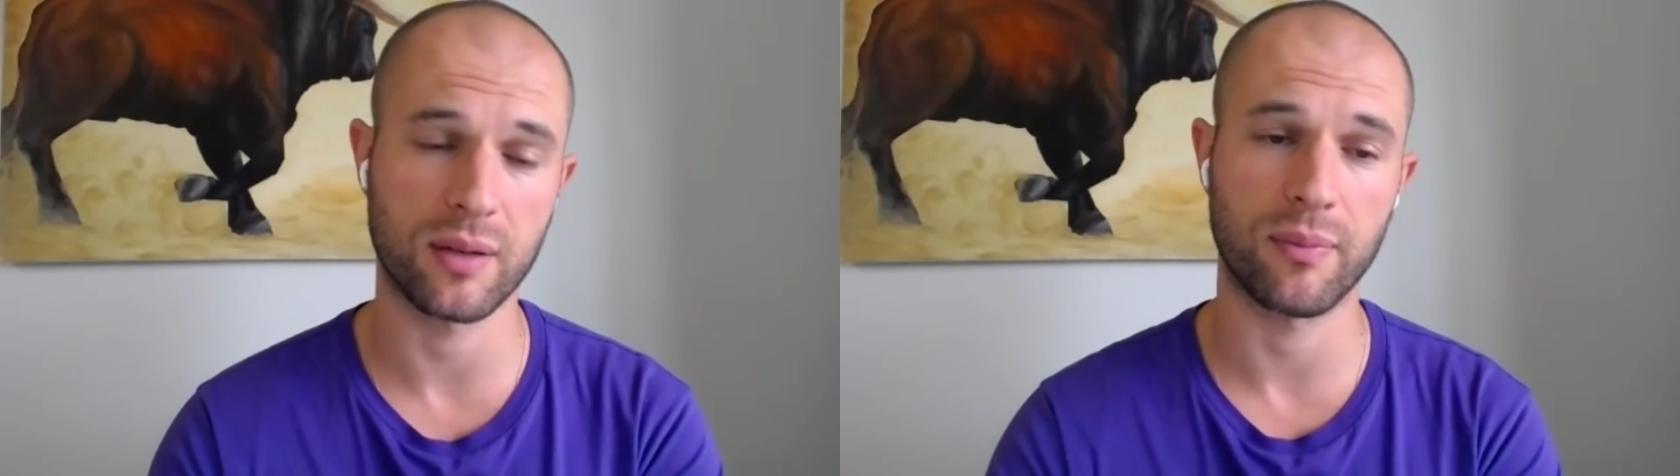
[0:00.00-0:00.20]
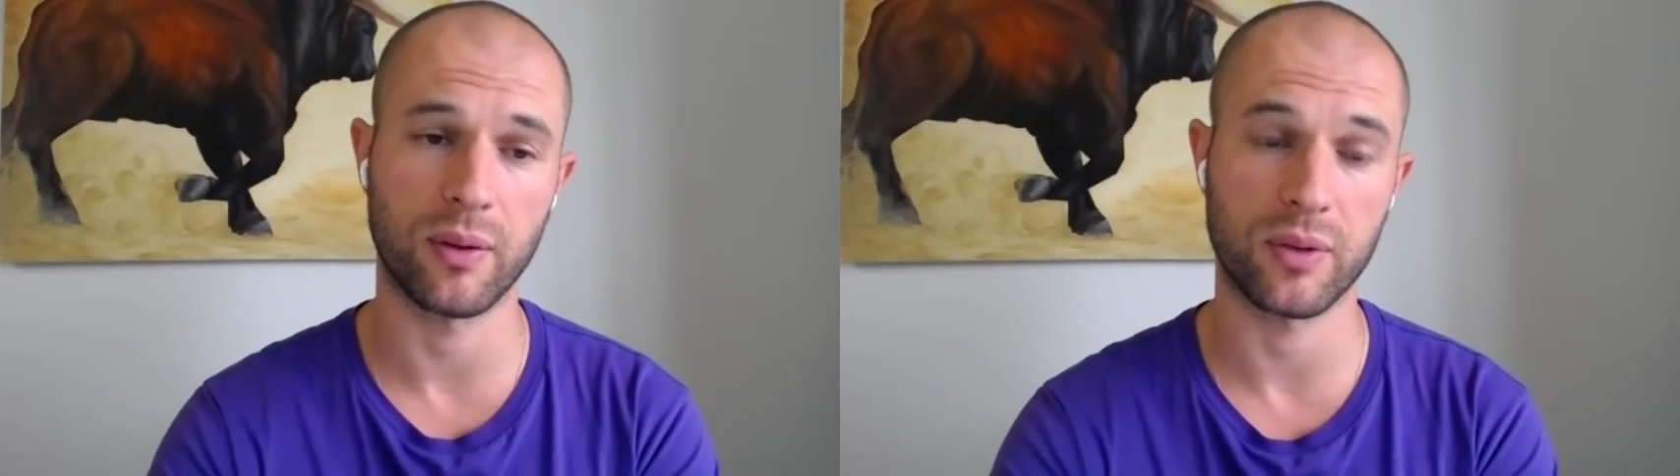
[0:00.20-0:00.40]

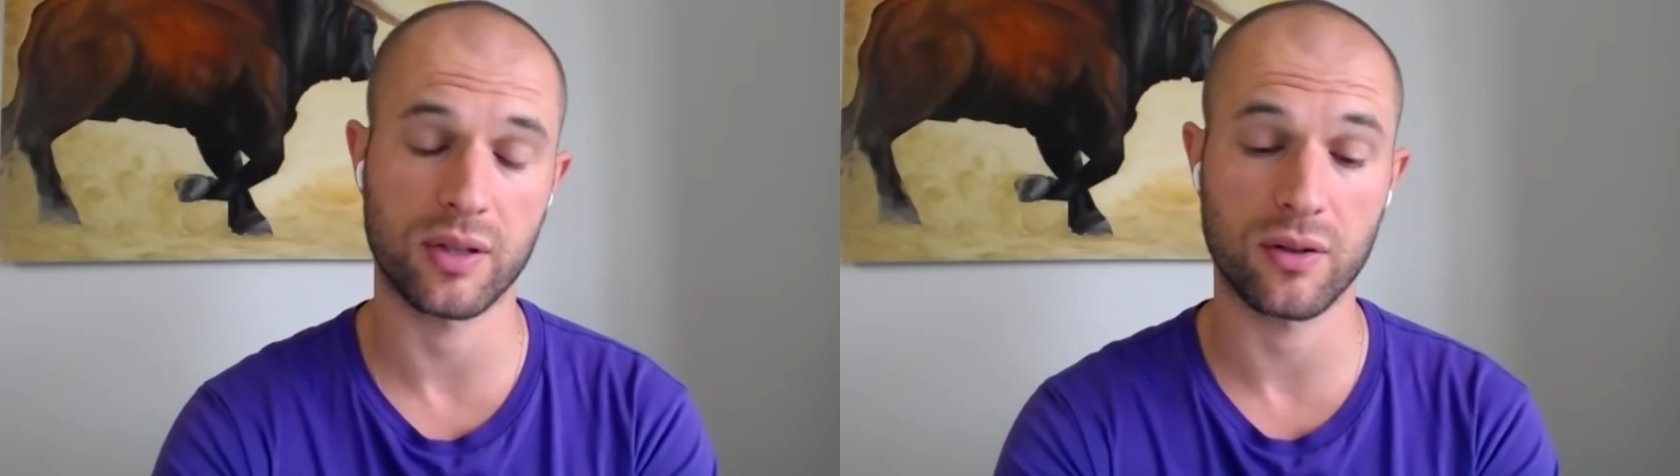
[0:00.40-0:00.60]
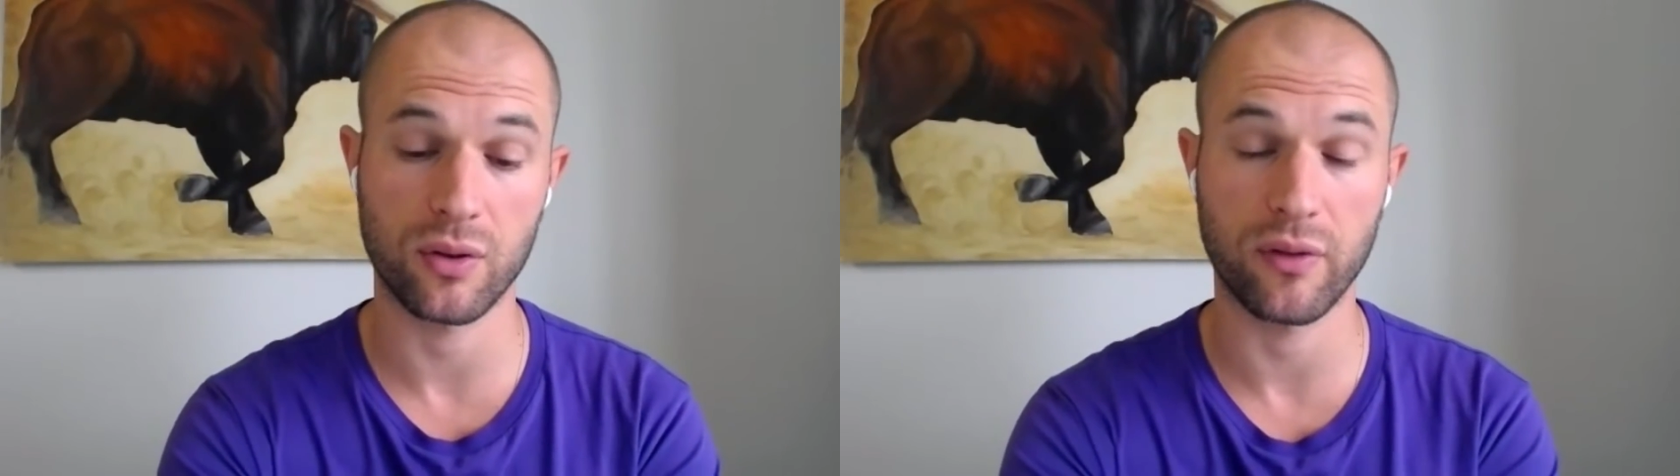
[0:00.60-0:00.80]

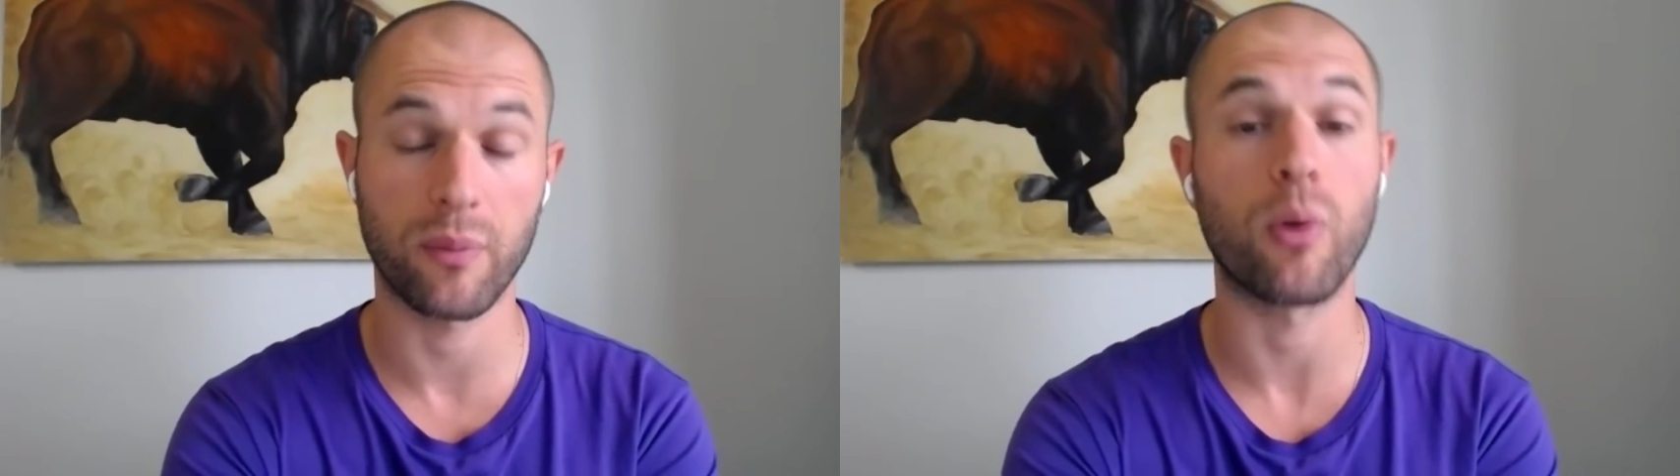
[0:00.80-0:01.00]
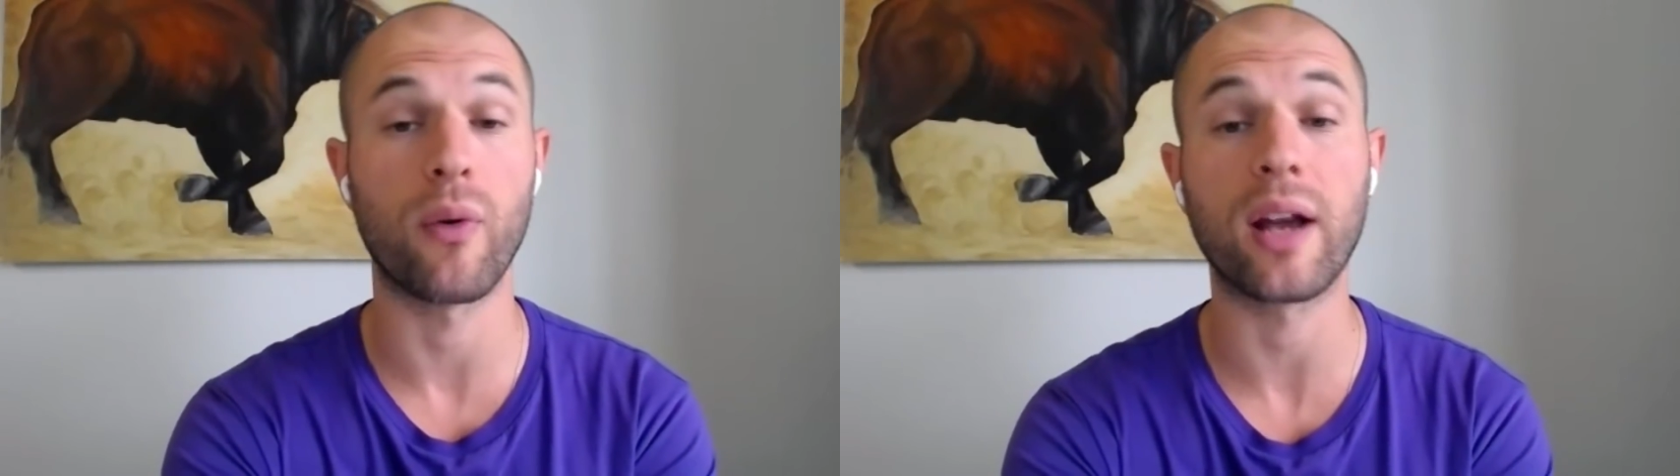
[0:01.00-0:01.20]
a sort of
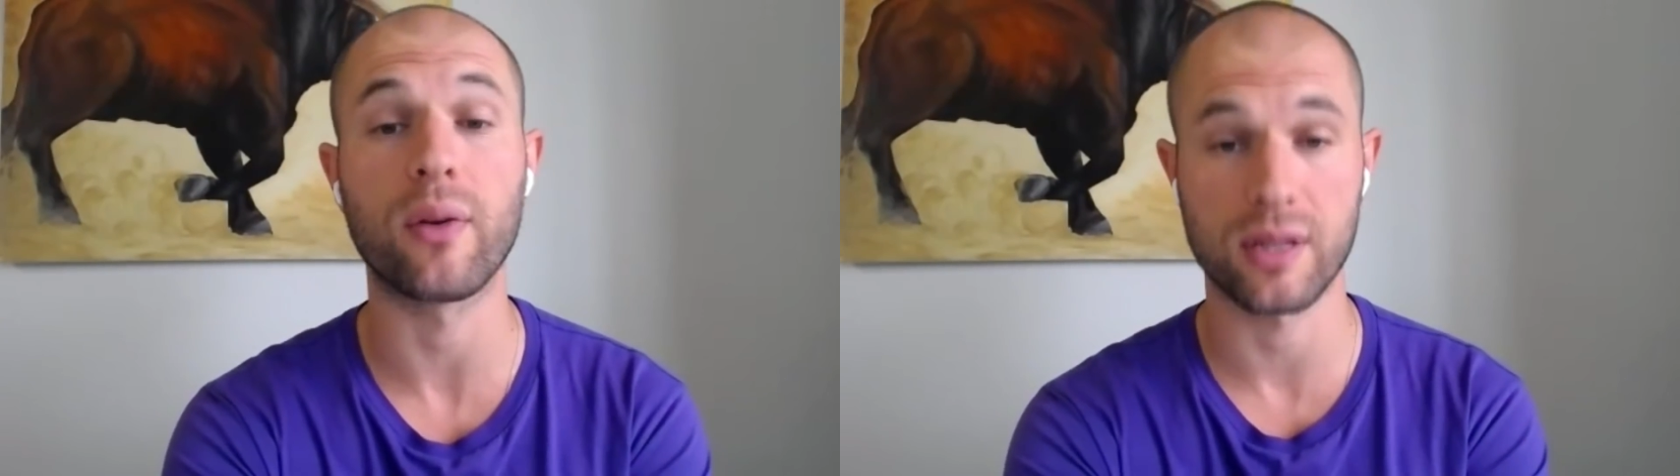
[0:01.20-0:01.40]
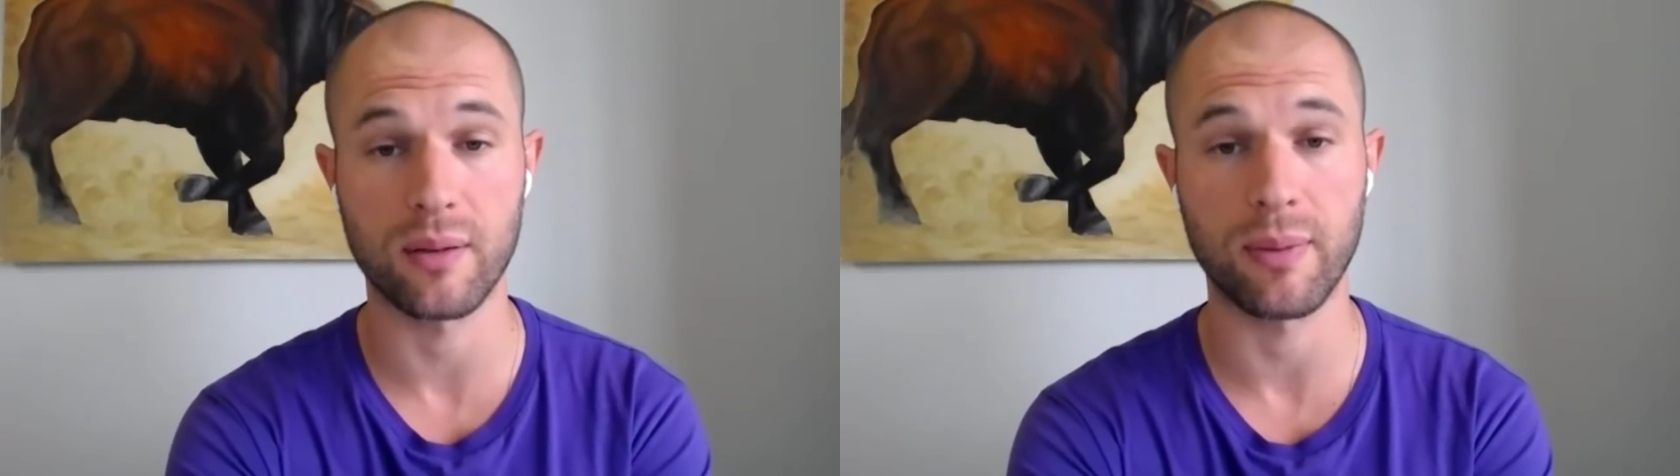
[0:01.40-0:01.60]
a
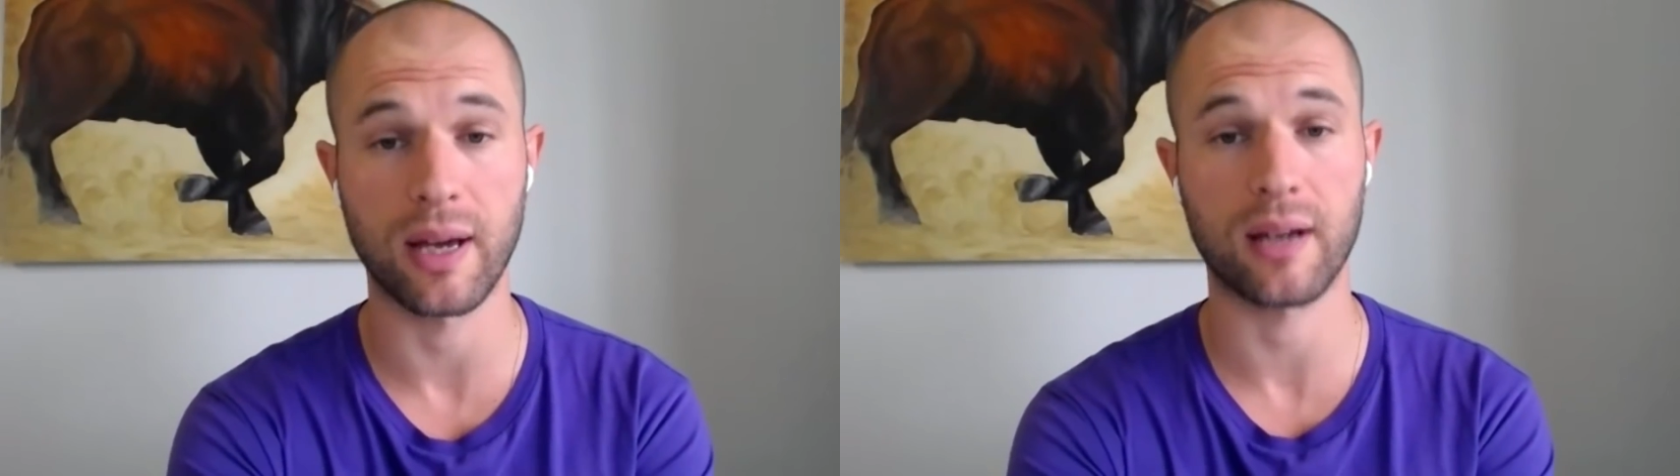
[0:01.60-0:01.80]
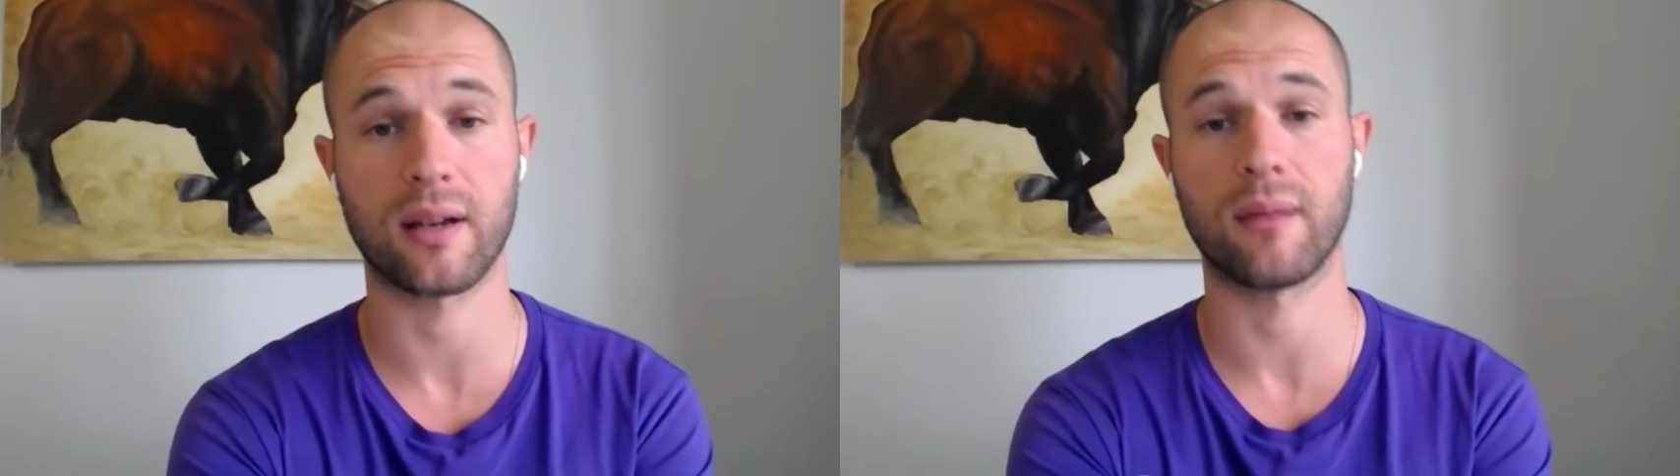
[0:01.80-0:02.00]
prerequisite
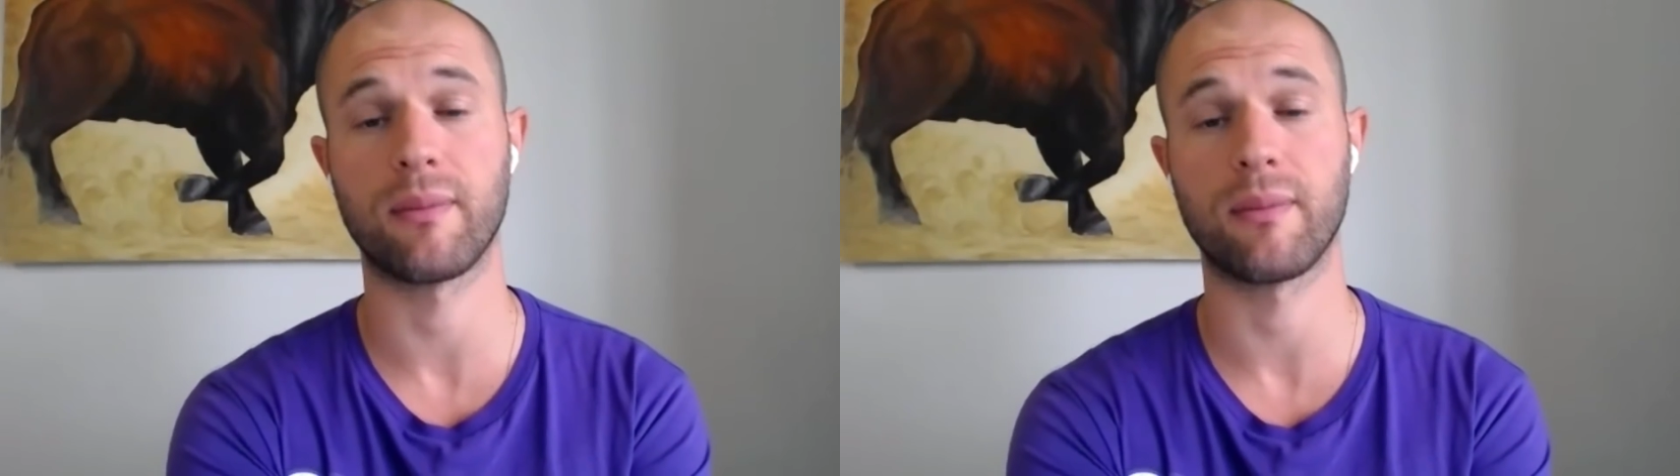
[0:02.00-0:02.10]
back